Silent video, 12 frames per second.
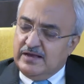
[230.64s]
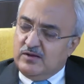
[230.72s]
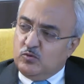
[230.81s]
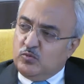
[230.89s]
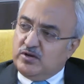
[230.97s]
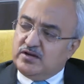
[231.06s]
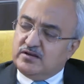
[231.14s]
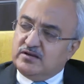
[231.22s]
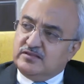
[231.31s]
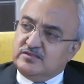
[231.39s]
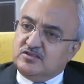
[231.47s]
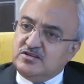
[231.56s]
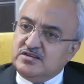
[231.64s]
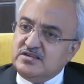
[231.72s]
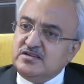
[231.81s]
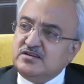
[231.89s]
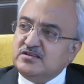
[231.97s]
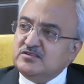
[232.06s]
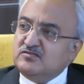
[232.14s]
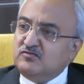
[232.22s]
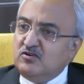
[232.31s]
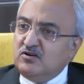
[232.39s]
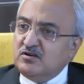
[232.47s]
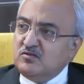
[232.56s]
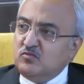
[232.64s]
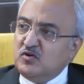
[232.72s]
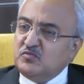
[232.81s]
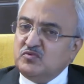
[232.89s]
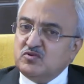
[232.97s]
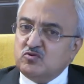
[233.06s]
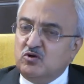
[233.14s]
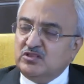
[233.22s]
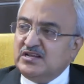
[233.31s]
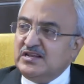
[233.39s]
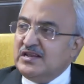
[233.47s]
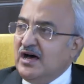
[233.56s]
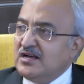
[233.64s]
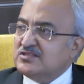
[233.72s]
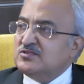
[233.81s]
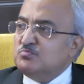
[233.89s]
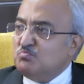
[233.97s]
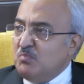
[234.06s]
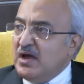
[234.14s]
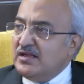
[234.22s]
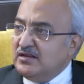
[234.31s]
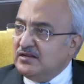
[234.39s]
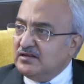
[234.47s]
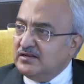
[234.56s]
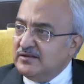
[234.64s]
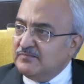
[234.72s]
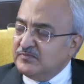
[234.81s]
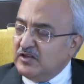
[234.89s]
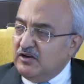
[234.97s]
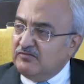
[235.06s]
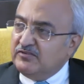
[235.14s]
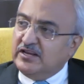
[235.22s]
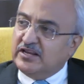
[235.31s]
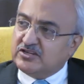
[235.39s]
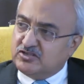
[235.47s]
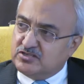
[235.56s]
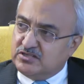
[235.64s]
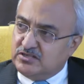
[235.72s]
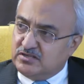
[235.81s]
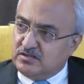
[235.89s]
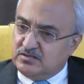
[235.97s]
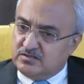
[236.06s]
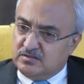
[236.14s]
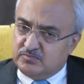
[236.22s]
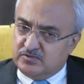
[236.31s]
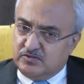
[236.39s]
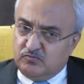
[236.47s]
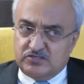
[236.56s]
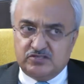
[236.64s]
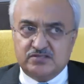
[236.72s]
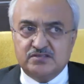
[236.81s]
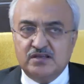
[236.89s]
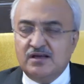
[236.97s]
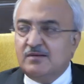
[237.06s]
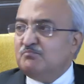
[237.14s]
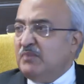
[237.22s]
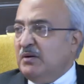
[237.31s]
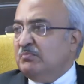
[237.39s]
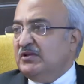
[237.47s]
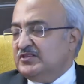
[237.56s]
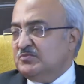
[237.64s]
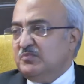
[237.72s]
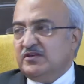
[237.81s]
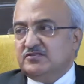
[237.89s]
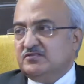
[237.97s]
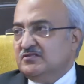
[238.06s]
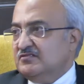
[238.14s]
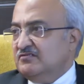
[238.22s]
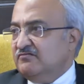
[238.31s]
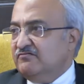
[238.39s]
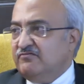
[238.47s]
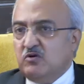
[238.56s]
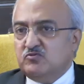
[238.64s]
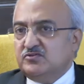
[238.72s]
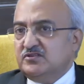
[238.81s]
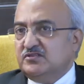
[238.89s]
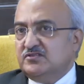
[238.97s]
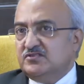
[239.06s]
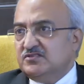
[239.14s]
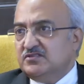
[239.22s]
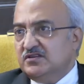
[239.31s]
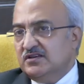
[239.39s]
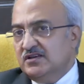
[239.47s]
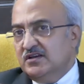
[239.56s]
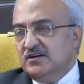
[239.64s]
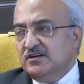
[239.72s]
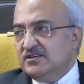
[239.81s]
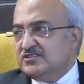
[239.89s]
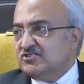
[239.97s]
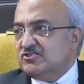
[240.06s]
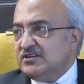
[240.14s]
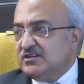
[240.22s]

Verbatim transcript: where the need is for what we call the last mile of Connect electricity consumption, which is public spaces, fountains, uh, street